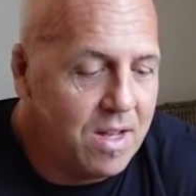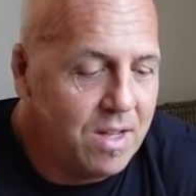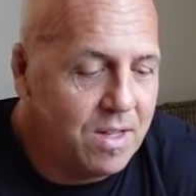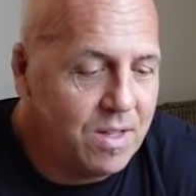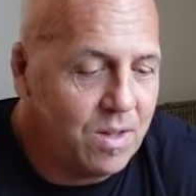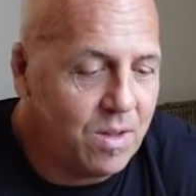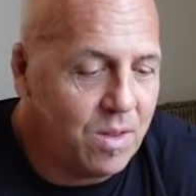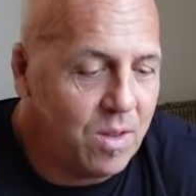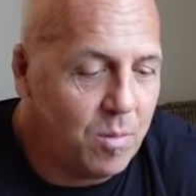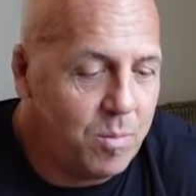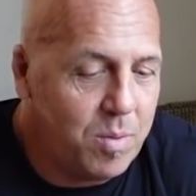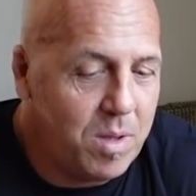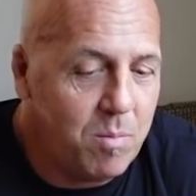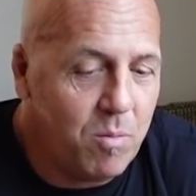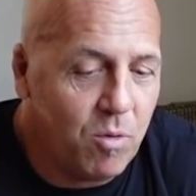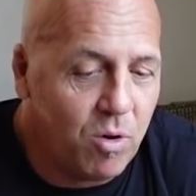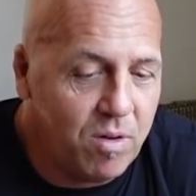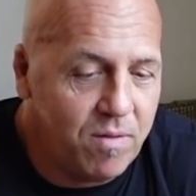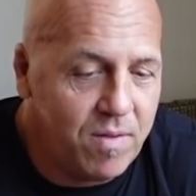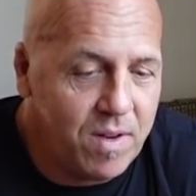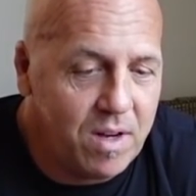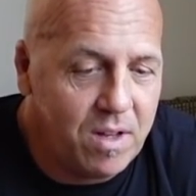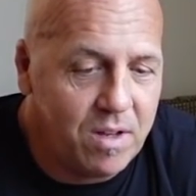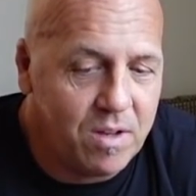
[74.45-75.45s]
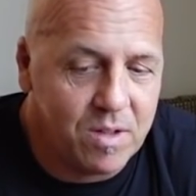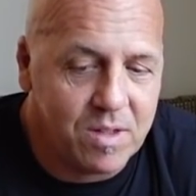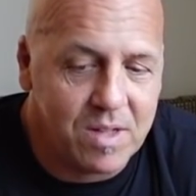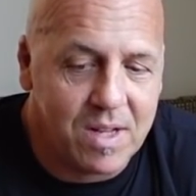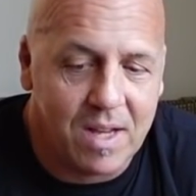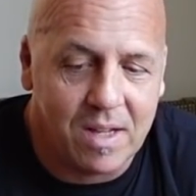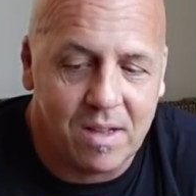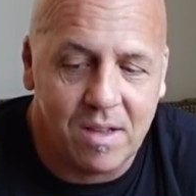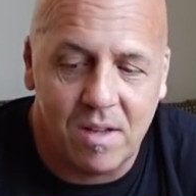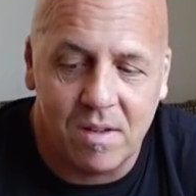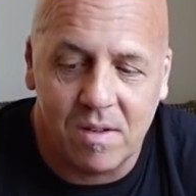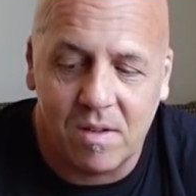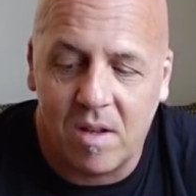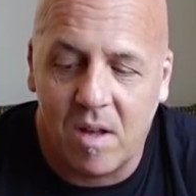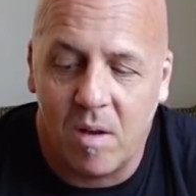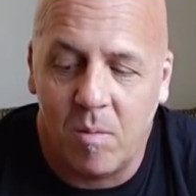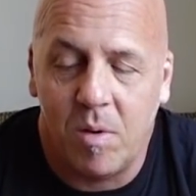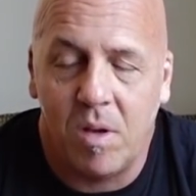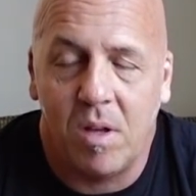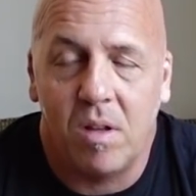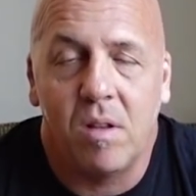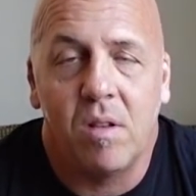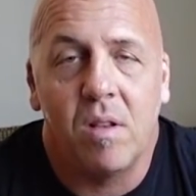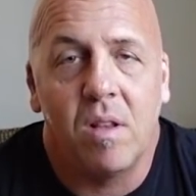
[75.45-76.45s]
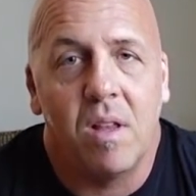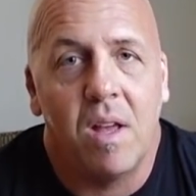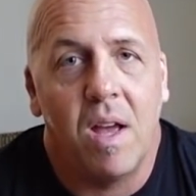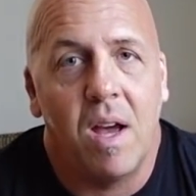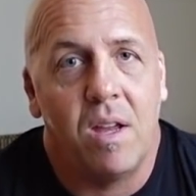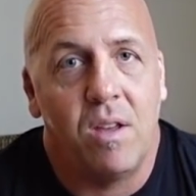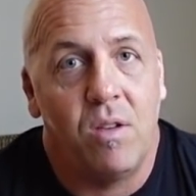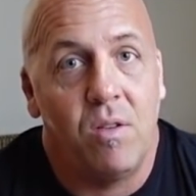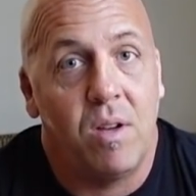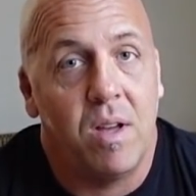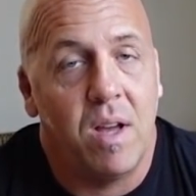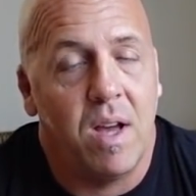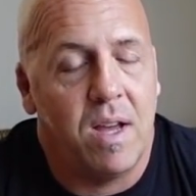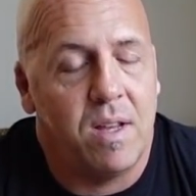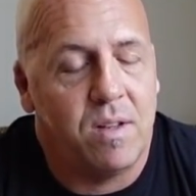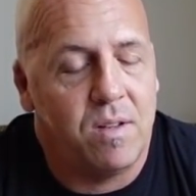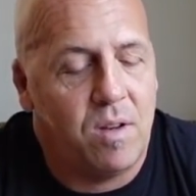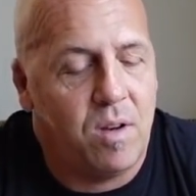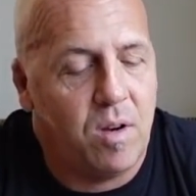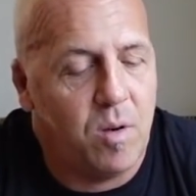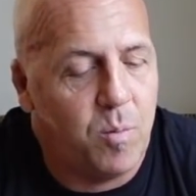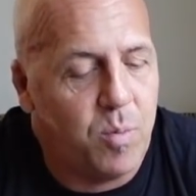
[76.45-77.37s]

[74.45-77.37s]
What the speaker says: So there'll be more videos like this coming at you guys here